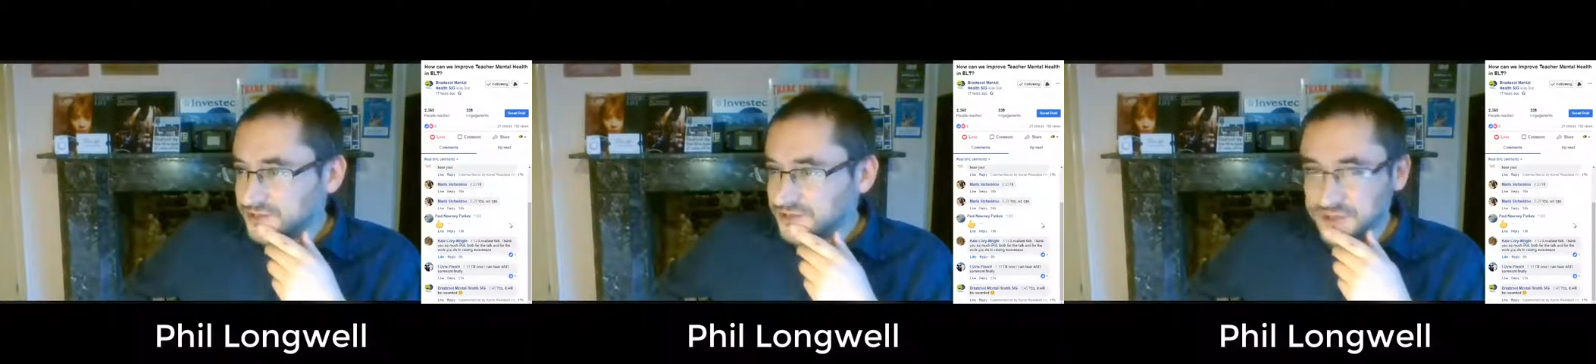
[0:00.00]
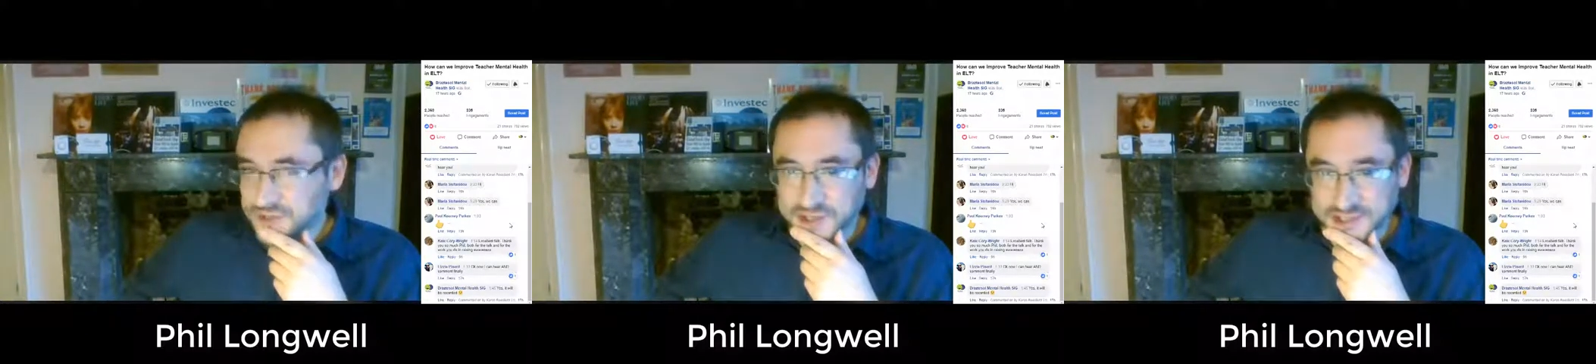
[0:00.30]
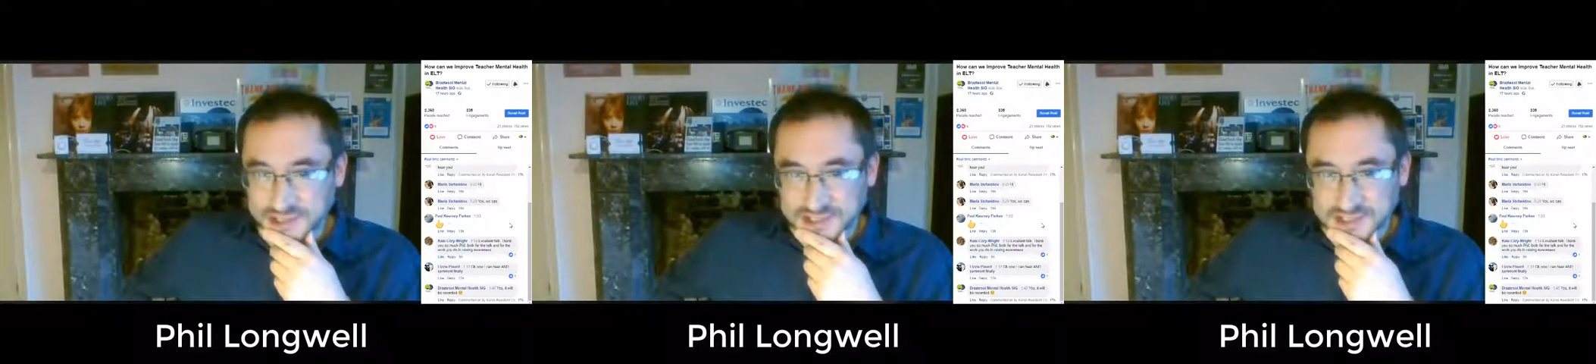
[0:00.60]
Although,
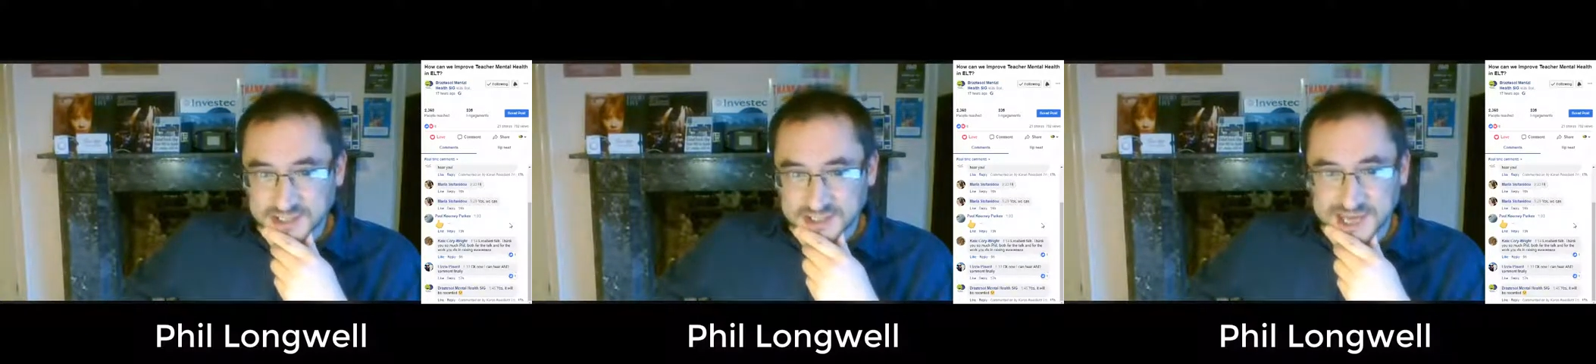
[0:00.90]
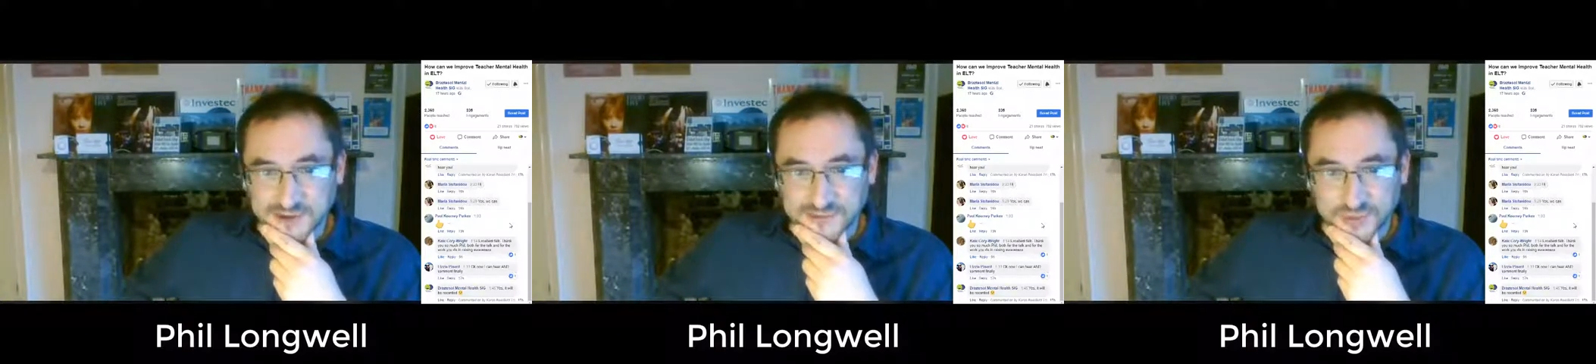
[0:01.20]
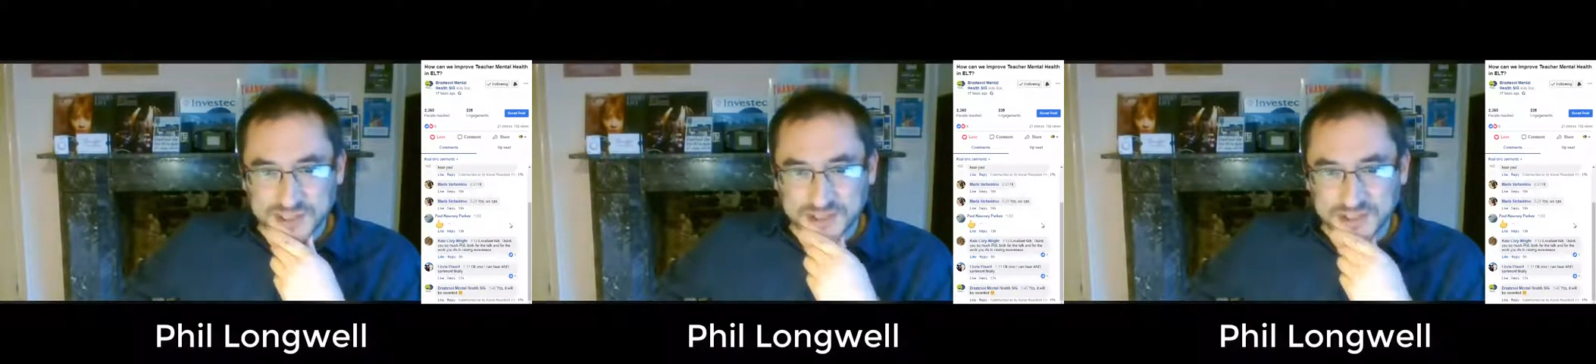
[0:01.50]
as Karen
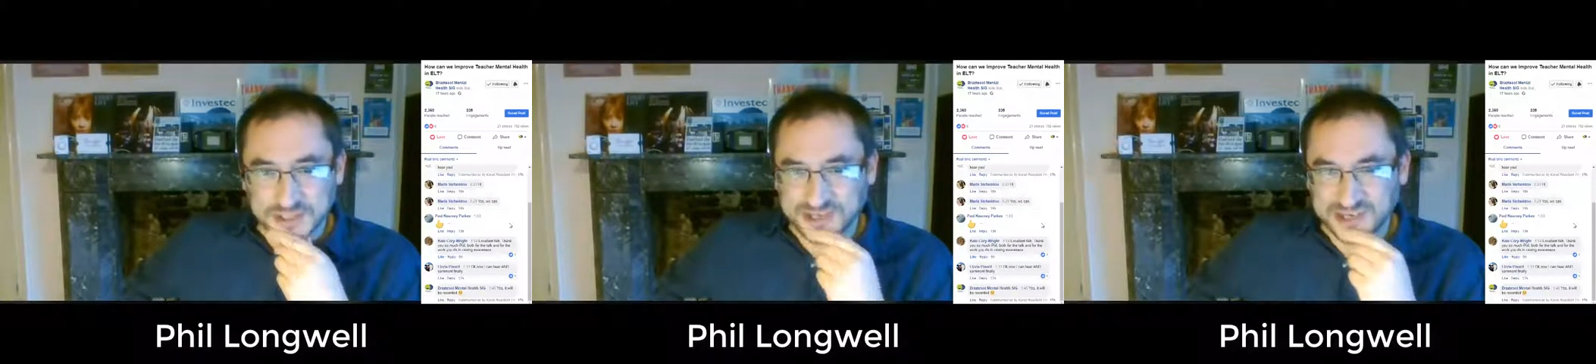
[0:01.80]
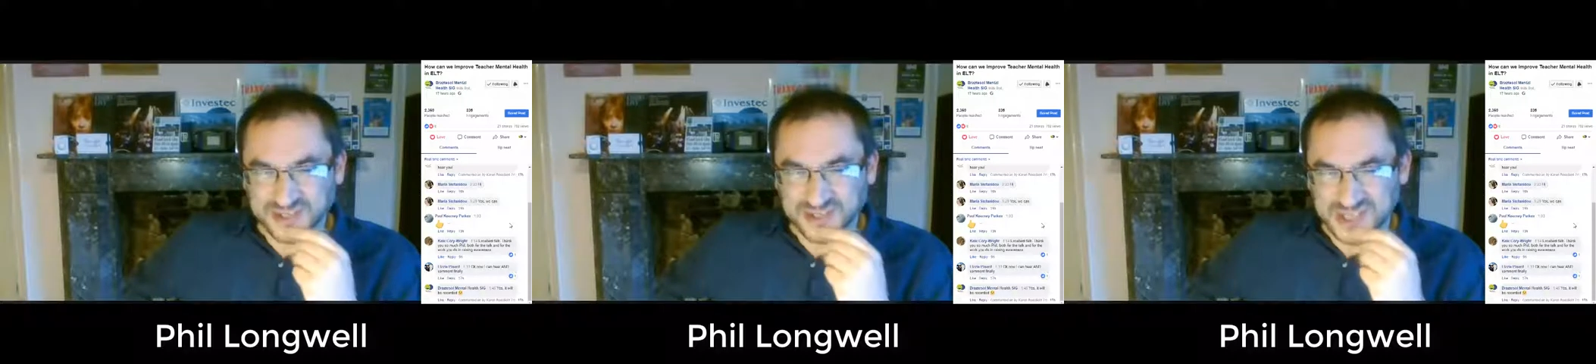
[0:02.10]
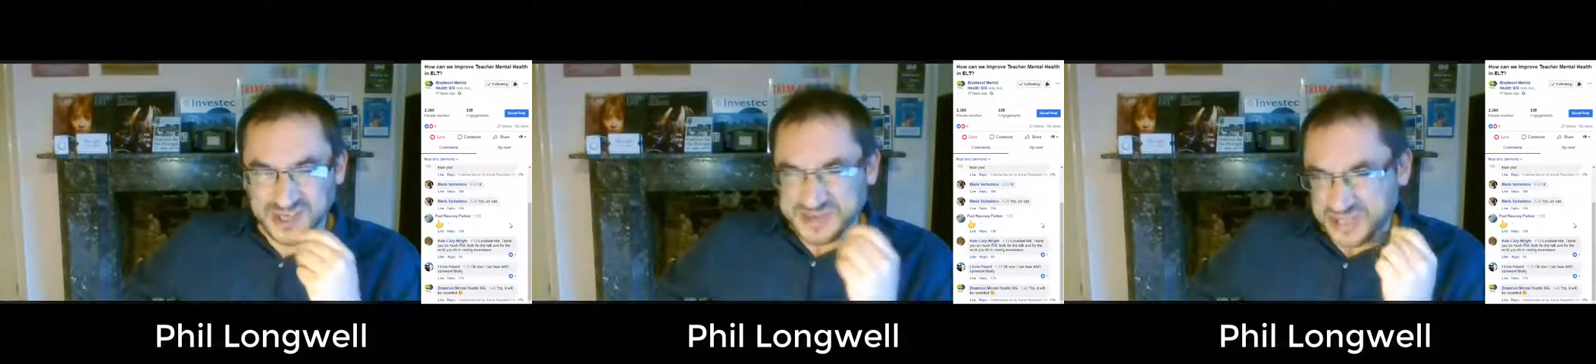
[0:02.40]
pointed out, I don't really like the
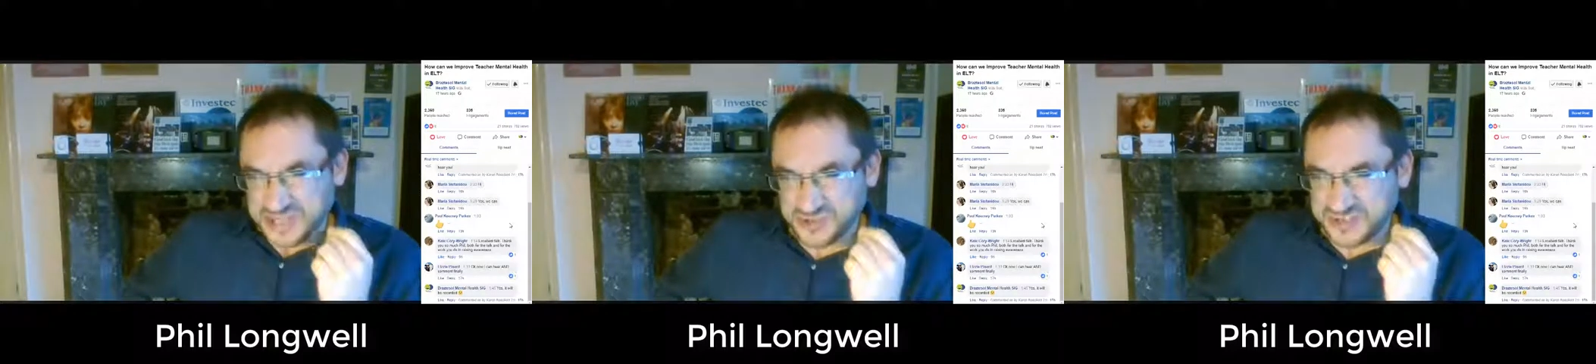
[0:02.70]
term industry.